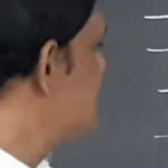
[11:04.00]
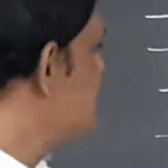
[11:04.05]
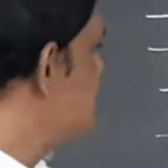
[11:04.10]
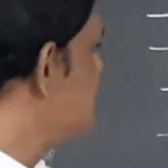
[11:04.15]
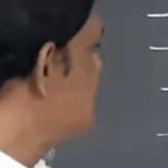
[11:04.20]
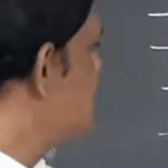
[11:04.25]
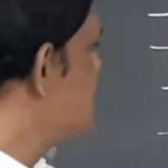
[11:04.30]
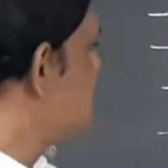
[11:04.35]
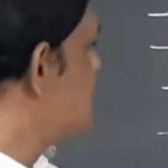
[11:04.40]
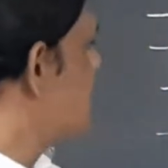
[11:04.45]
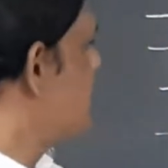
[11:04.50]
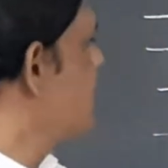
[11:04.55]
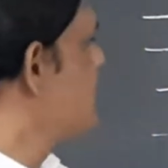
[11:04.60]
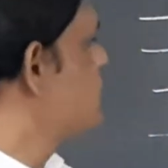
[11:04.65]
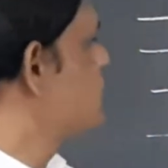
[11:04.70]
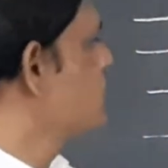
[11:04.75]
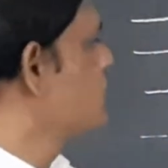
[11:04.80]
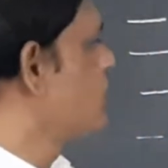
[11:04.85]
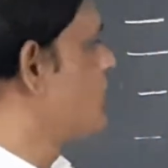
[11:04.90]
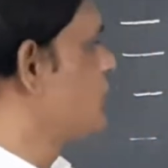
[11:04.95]
this is right
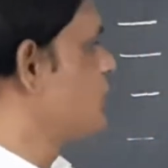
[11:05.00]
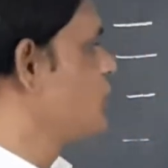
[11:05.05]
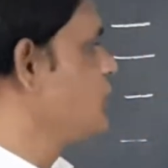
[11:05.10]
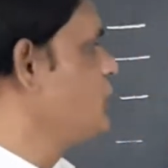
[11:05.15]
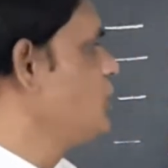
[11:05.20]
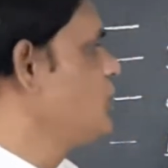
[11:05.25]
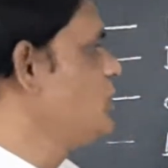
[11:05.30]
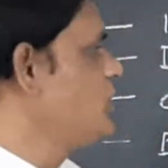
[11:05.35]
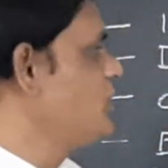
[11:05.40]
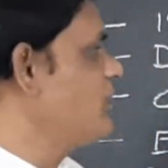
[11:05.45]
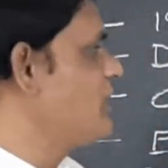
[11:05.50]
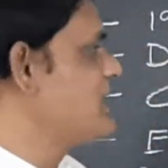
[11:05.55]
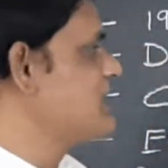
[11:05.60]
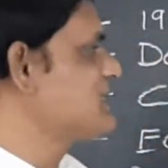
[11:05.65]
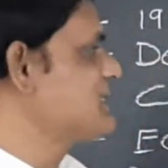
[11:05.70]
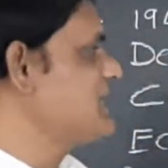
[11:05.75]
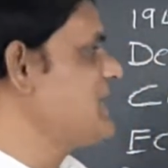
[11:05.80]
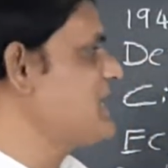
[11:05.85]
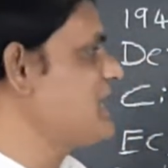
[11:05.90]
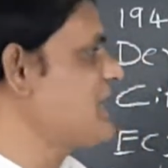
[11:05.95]
to vote.
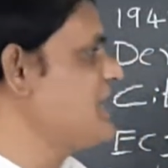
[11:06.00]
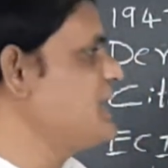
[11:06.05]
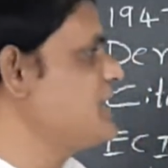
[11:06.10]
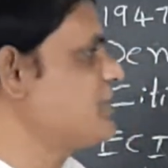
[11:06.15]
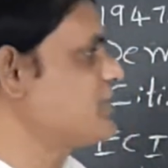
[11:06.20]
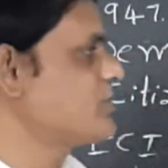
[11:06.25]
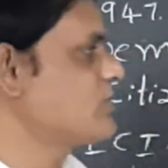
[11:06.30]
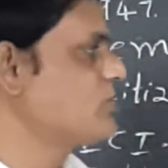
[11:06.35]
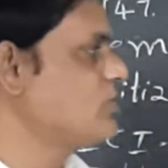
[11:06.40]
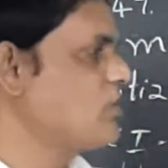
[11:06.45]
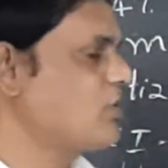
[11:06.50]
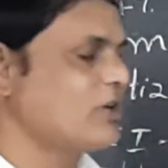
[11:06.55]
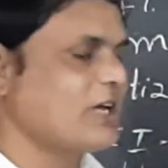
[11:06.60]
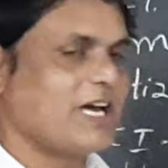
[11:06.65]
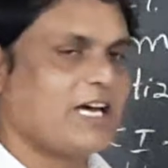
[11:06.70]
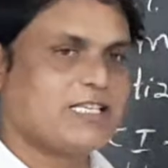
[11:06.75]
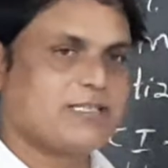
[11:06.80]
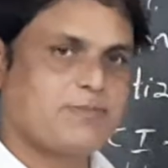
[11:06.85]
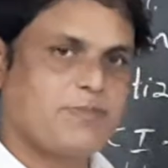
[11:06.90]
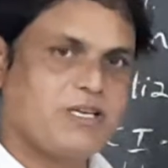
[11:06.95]
Universal right to vote
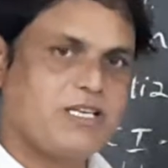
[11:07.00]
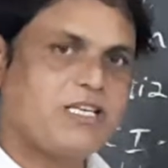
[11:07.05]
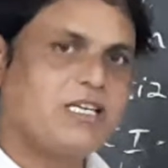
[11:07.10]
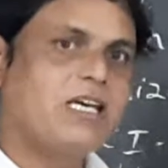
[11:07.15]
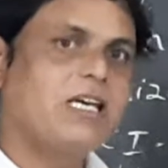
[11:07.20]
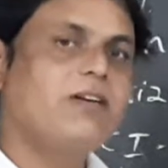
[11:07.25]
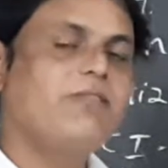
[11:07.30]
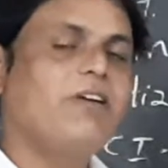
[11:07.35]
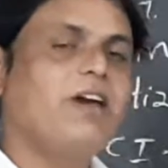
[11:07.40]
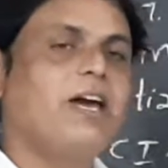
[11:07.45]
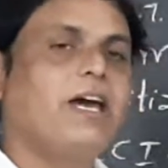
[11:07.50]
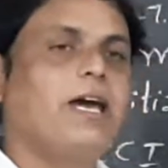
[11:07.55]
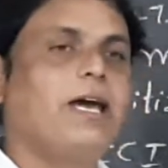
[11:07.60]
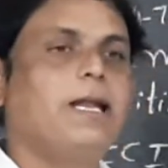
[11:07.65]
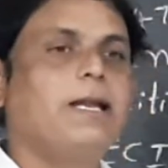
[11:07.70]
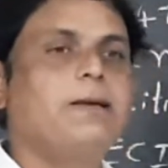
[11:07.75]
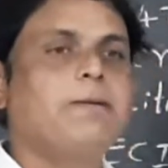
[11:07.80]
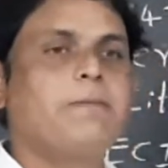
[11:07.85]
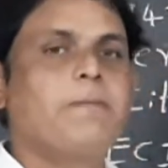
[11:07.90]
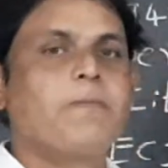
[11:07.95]
has been
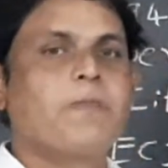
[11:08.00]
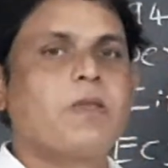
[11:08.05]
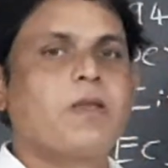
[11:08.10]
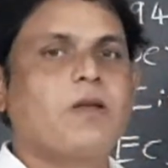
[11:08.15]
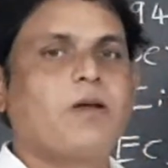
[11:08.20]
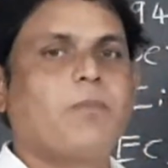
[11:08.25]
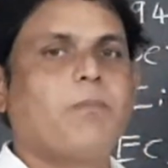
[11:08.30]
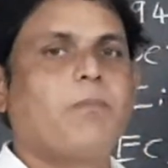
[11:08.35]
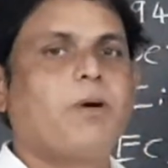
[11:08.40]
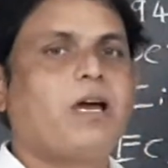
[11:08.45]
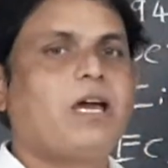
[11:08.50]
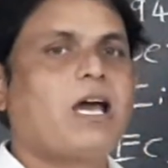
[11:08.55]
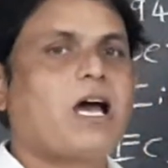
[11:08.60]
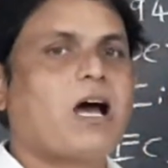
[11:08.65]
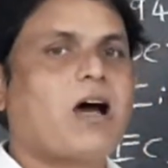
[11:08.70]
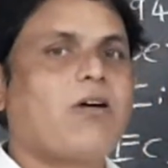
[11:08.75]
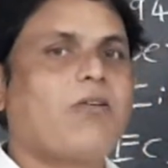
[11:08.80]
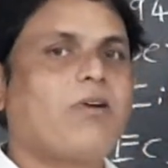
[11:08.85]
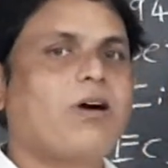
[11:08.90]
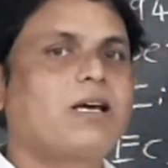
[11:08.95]
given by
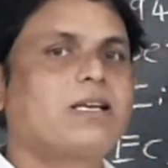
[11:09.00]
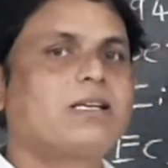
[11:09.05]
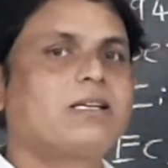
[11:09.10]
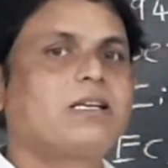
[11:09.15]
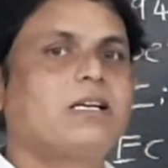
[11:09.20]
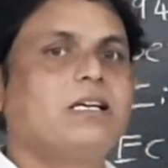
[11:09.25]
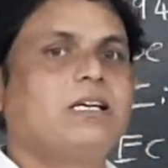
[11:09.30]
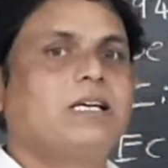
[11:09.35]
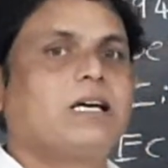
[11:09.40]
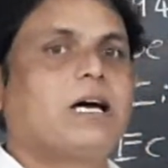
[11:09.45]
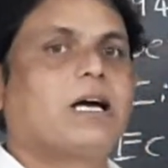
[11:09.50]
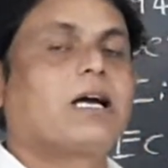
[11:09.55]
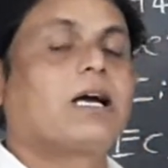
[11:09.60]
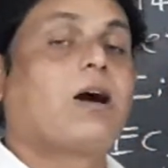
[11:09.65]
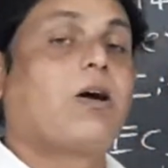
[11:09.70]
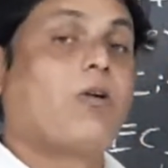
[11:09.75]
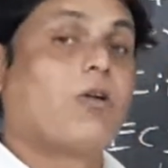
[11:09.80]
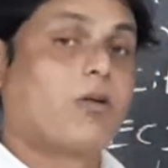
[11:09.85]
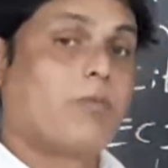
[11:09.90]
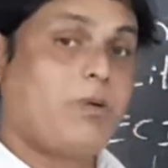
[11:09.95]
our
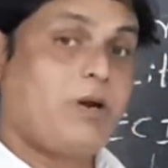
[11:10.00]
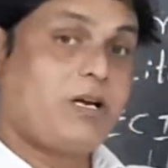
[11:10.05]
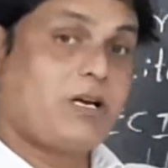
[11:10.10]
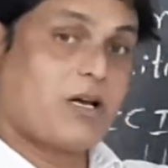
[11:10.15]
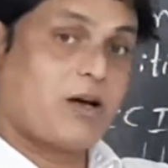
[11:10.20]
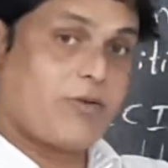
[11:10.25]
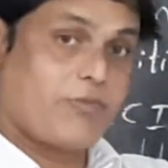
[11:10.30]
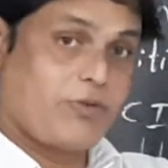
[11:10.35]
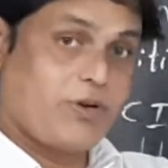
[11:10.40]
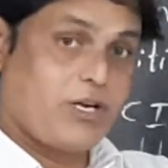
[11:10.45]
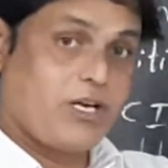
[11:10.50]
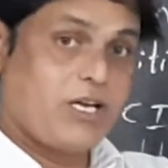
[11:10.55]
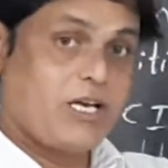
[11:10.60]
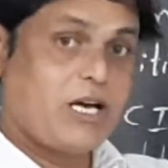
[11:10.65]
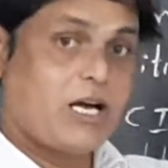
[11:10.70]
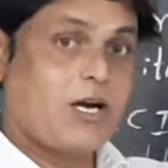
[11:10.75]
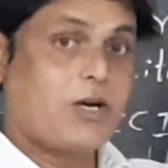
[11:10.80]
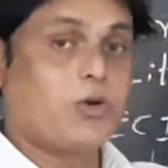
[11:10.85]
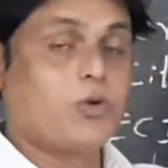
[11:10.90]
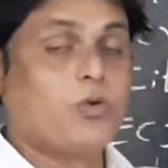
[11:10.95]
government of
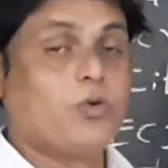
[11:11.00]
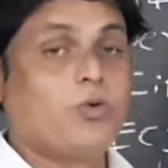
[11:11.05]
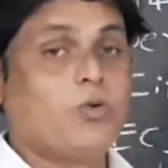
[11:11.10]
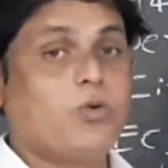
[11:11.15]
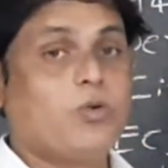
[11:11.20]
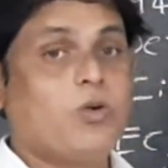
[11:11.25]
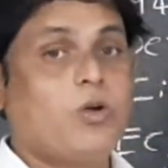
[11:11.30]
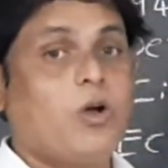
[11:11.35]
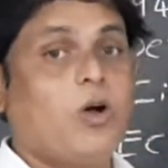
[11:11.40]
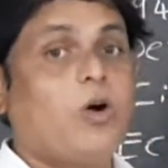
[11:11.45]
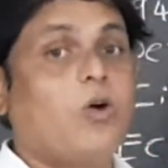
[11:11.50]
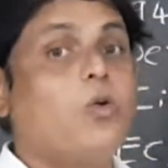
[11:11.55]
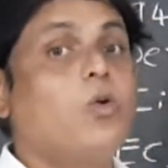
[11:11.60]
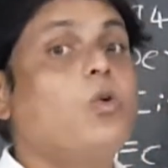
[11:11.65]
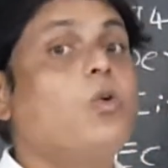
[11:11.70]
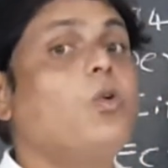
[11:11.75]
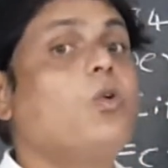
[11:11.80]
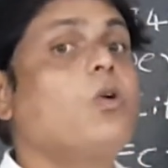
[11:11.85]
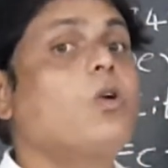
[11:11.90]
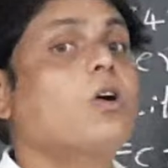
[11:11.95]
India to
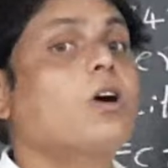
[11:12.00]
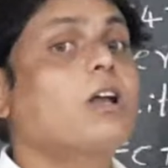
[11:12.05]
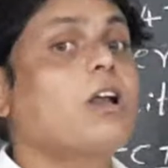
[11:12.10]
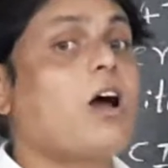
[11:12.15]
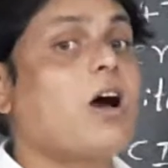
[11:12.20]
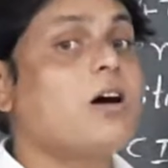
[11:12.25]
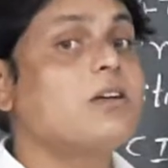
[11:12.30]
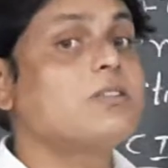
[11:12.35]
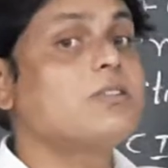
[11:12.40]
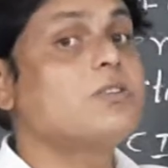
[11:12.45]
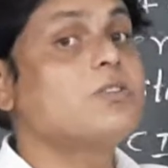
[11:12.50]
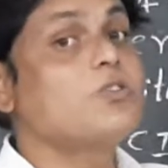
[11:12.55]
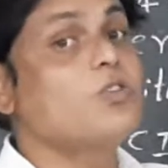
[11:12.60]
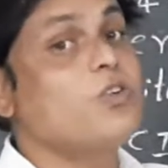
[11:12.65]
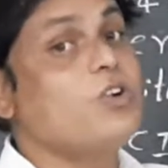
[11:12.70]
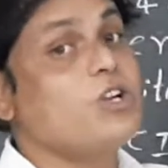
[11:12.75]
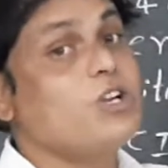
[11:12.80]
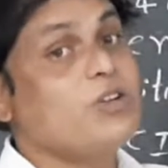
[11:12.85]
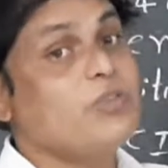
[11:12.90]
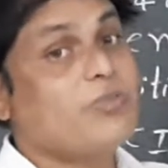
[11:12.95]
who crossed
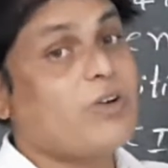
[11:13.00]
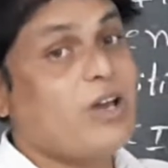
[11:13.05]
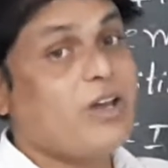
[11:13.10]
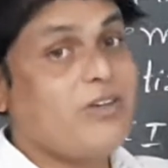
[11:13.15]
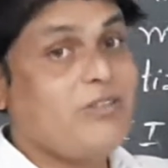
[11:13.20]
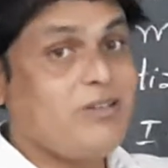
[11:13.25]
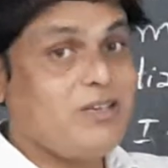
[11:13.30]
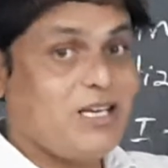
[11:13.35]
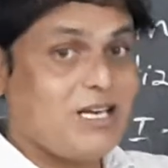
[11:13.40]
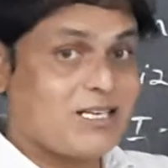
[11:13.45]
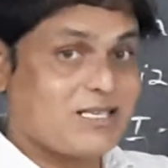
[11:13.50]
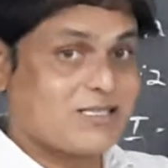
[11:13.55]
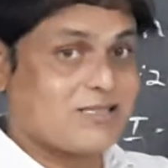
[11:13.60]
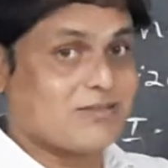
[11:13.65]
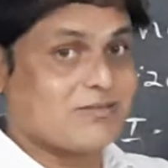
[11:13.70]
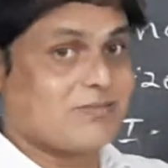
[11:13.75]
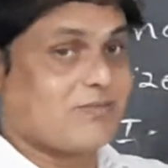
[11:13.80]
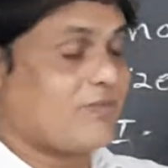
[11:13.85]
25 years.